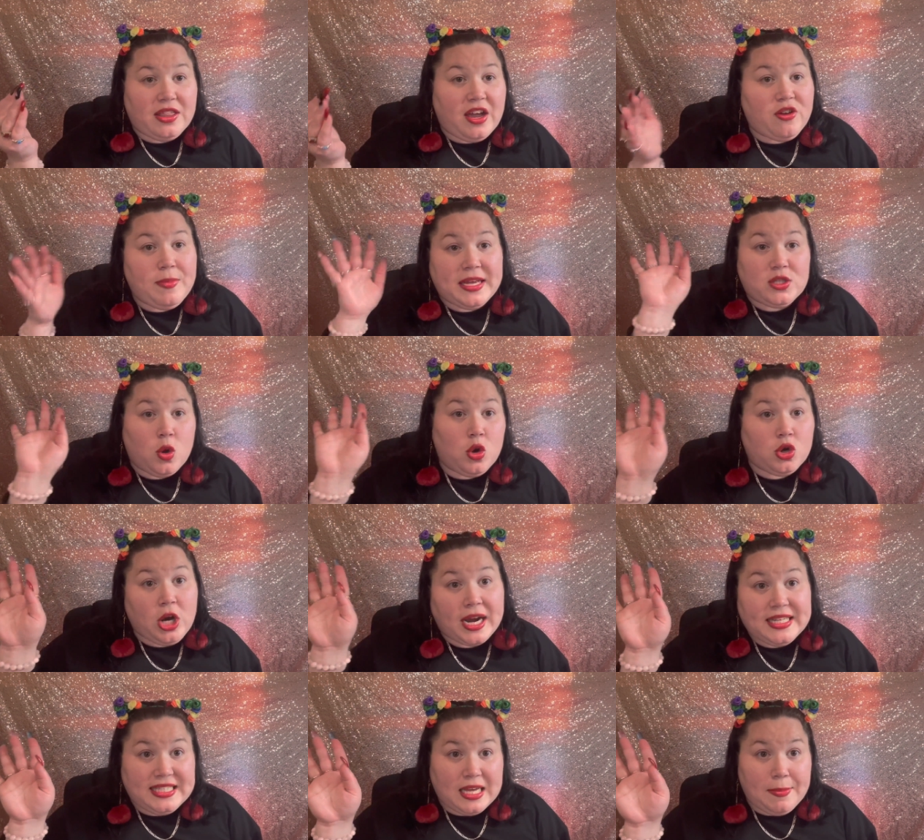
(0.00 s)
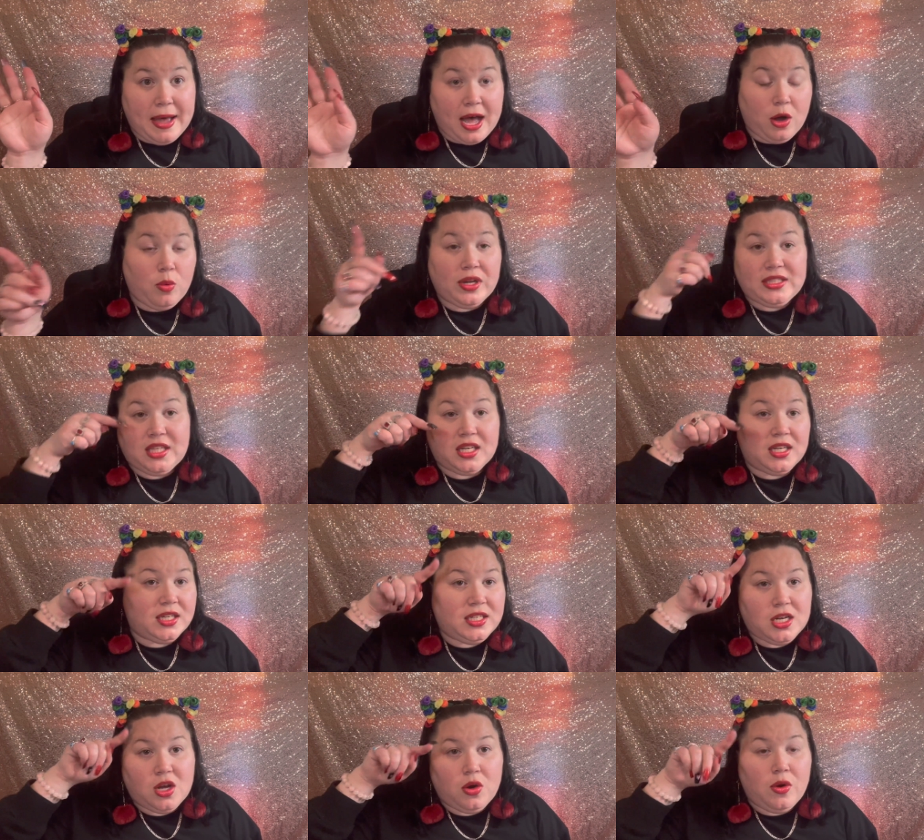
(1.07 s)
that everybody's going crazy about with the,
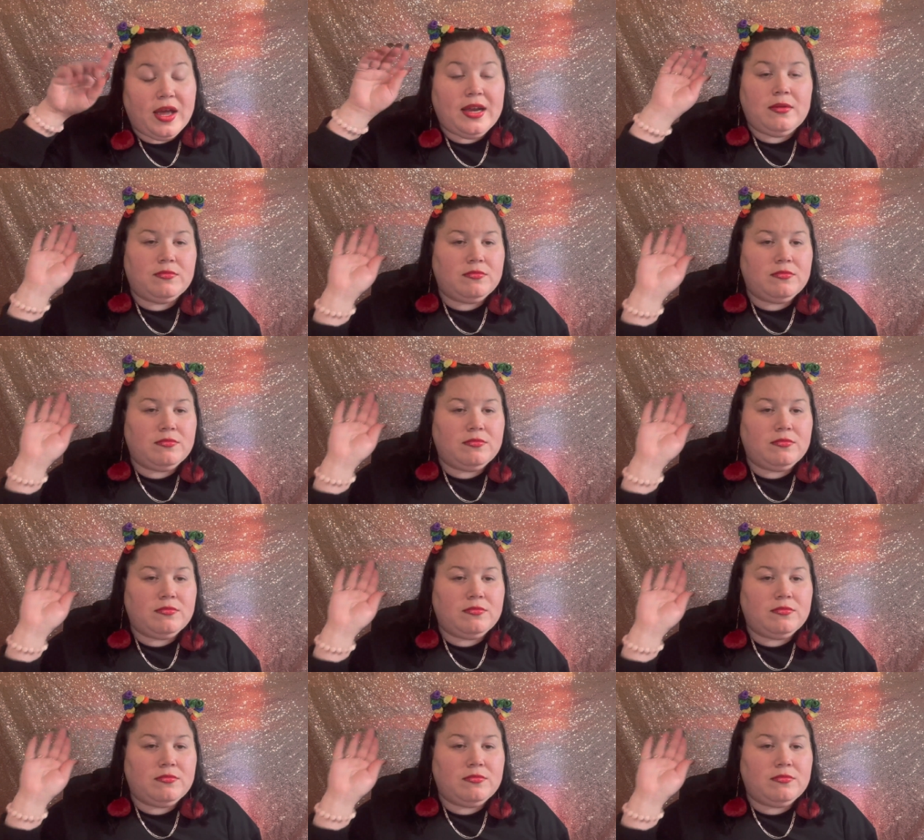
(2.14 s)
you know, and